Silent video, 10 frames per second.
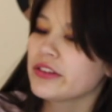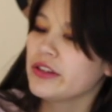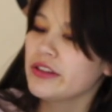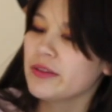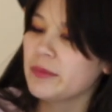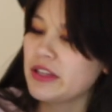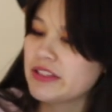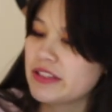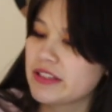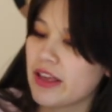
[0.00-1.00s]
clothing
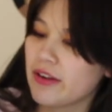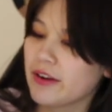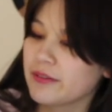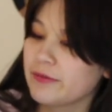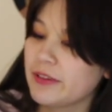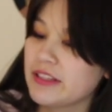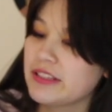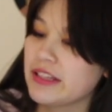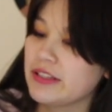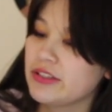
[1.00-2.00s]
pieces that aren't
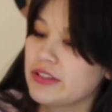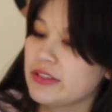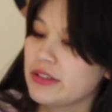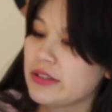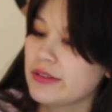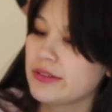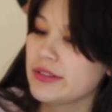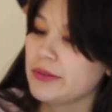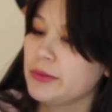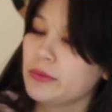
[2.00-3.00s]
vintage
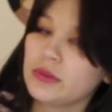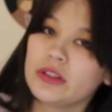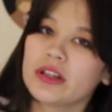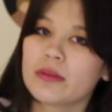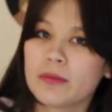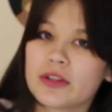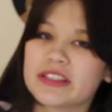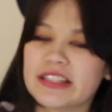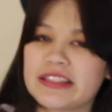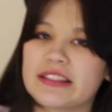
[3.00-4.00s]
to look more
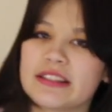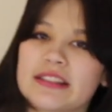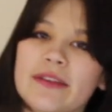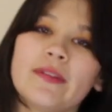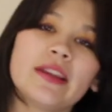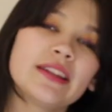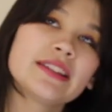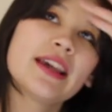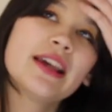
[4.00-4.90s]
60s and 70s.